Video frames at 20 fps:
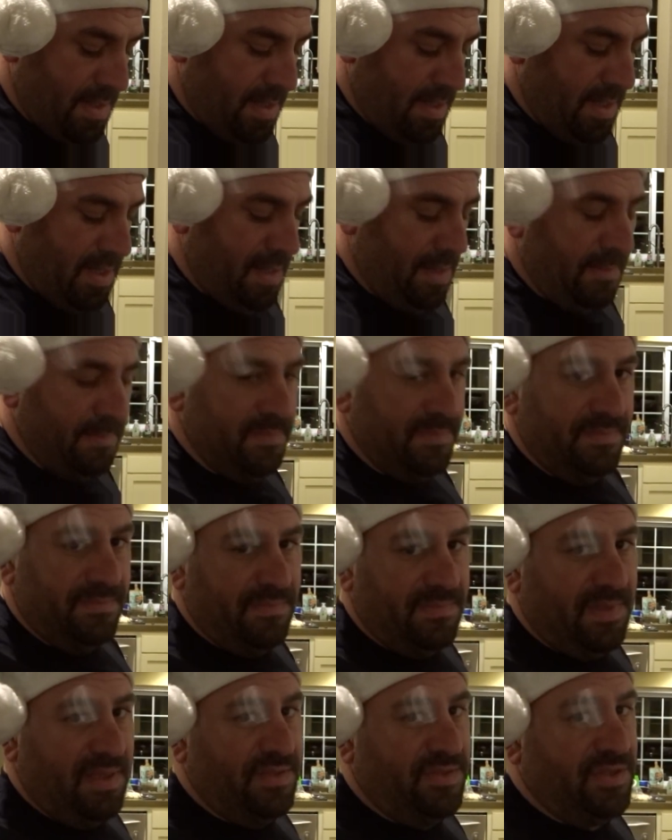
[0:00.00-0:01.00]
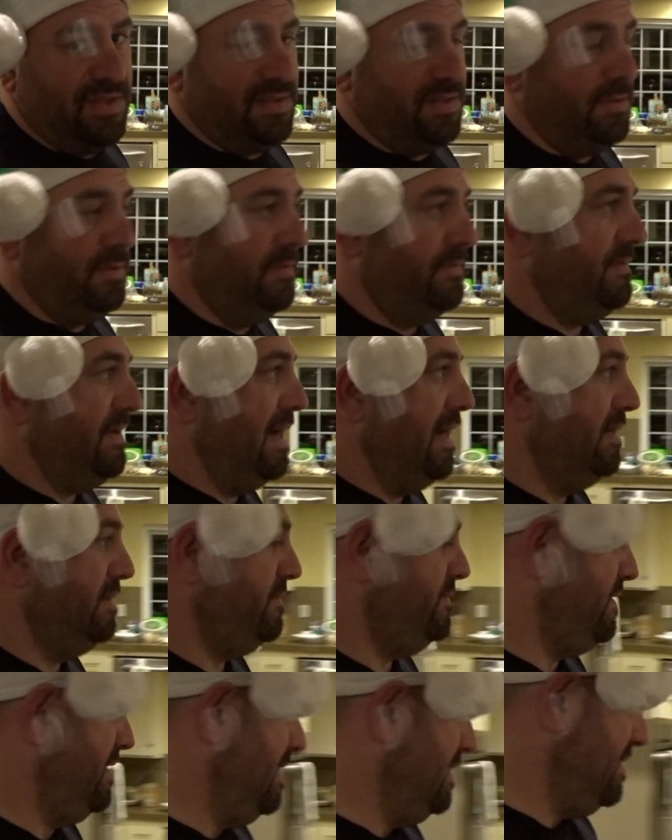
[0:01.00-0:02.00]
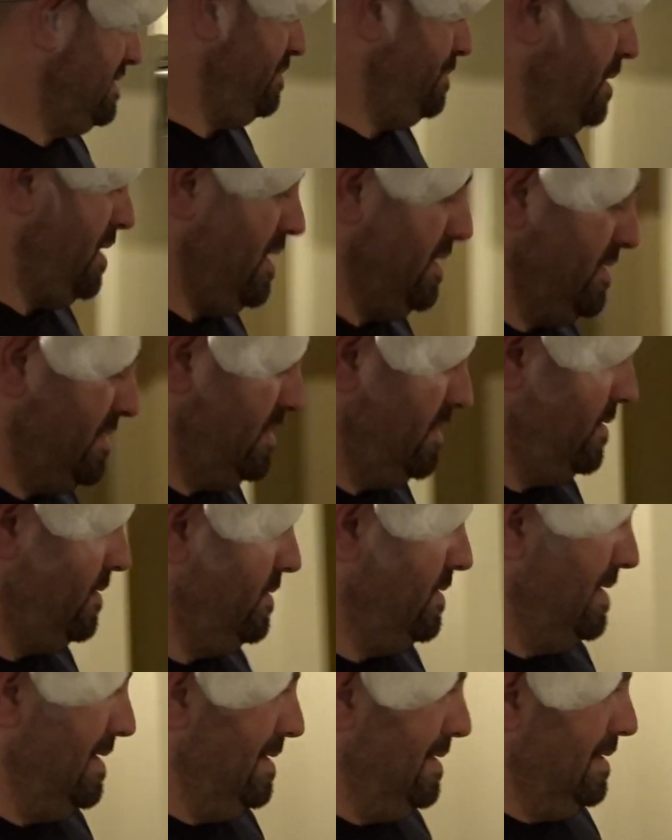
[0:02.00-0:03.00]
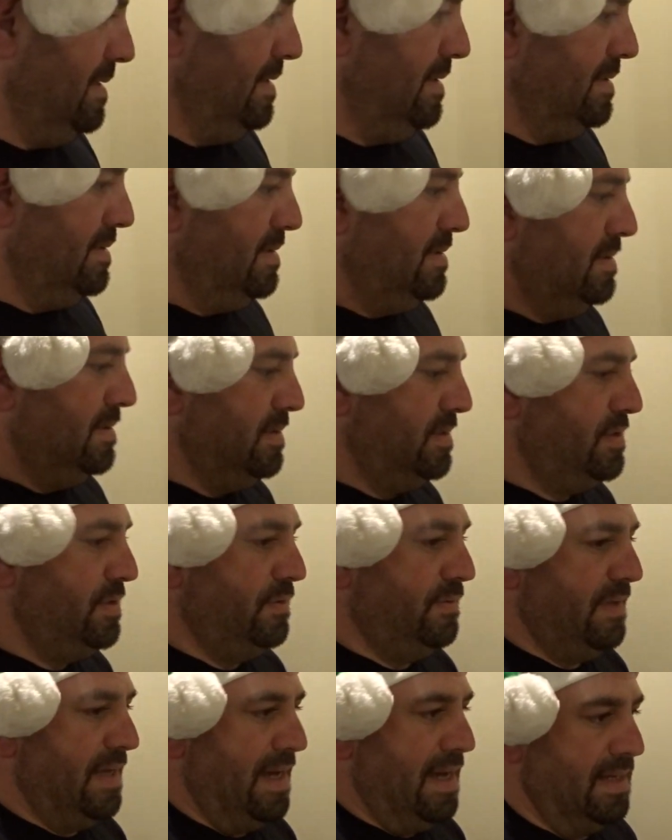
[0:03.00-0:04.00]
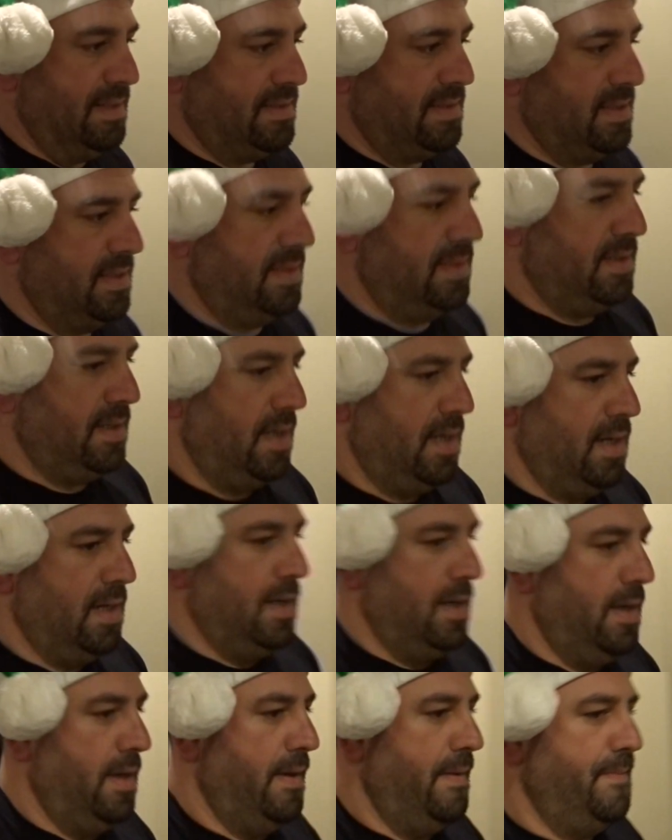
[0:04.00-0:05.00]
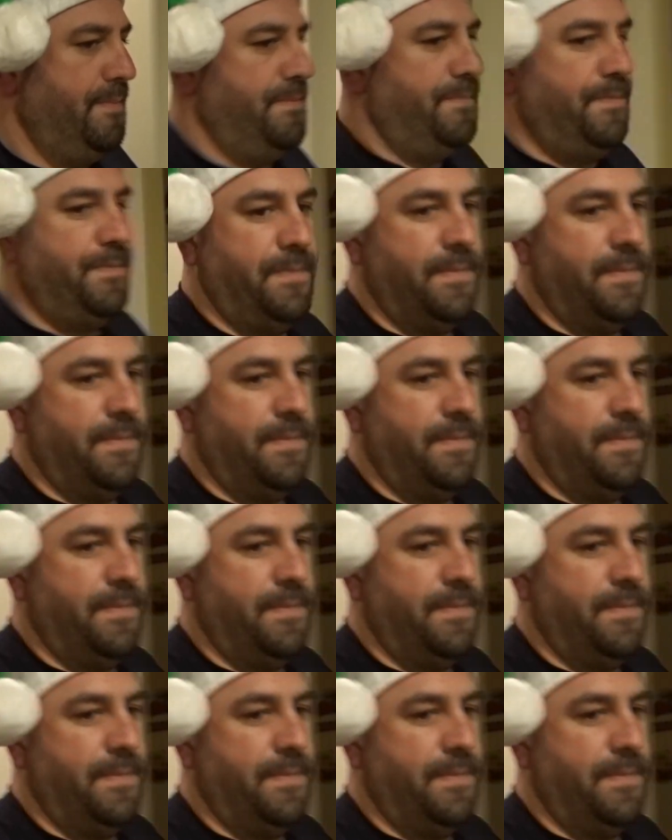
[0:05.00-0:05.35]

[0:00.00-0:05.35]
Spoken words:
It's just too fat for that spot, so didn't do that. And